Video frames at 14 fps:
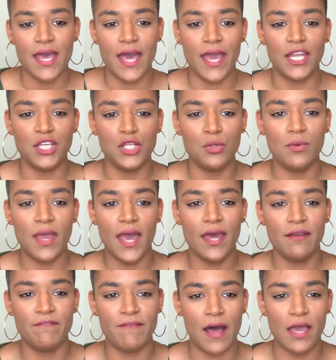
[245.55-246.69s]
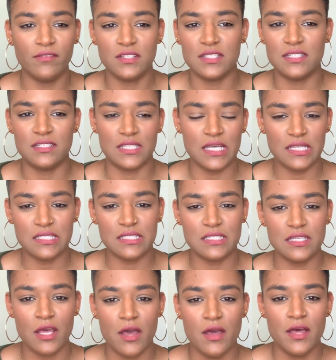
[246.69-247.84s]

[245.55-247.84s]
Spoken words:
and you get 5 to 6